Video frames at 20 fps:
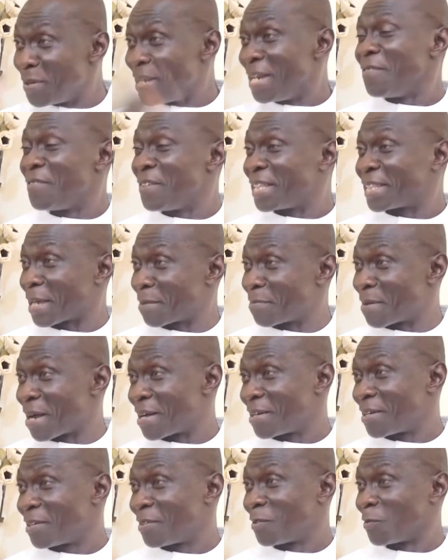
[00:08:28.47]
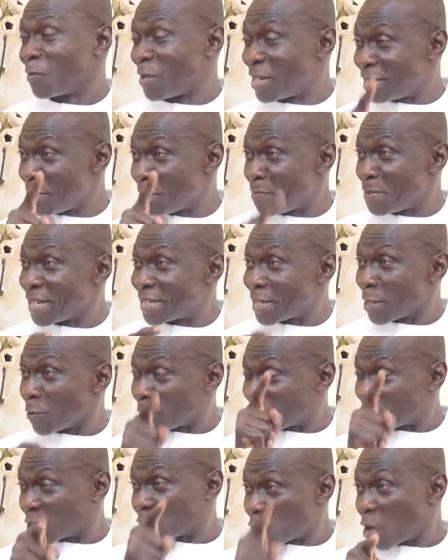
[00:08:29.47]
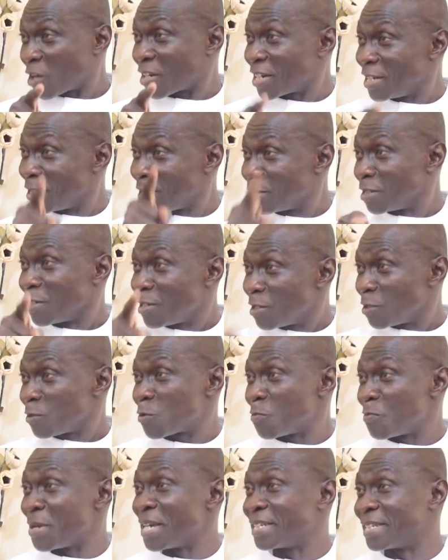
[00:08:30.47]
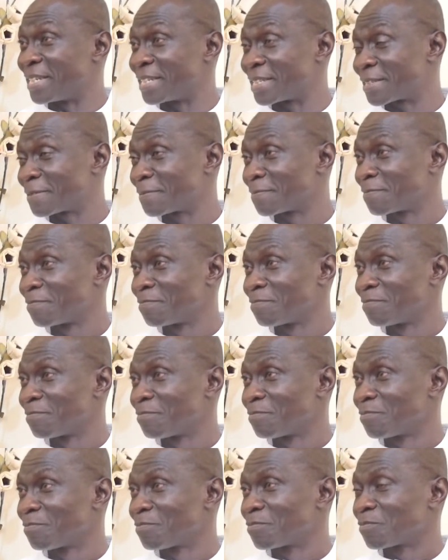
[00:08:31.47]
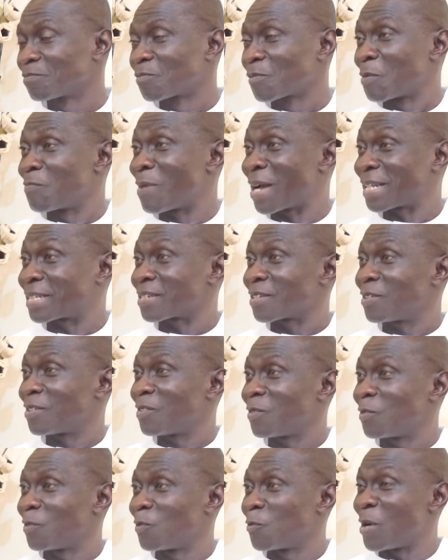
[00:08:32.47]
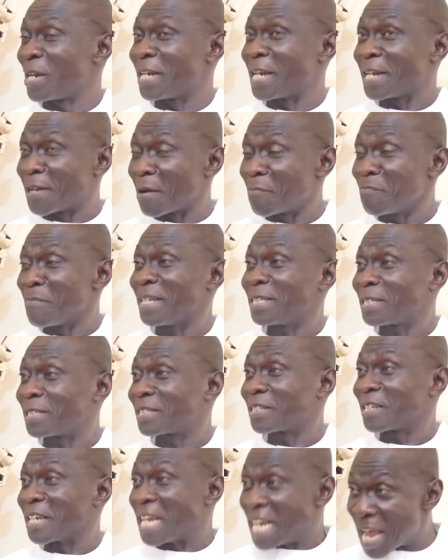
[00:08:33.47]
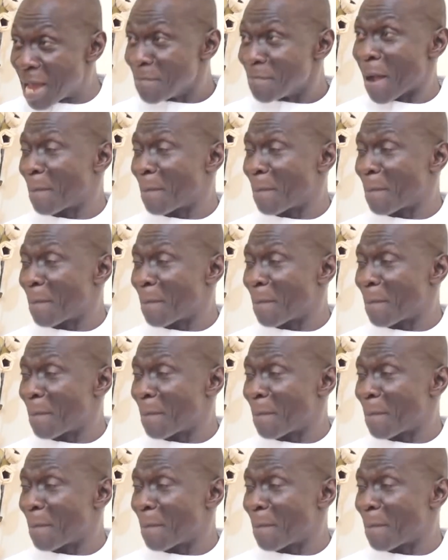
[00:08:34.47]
believe in Tema when GPHA was struggling to build it. But when the numbers came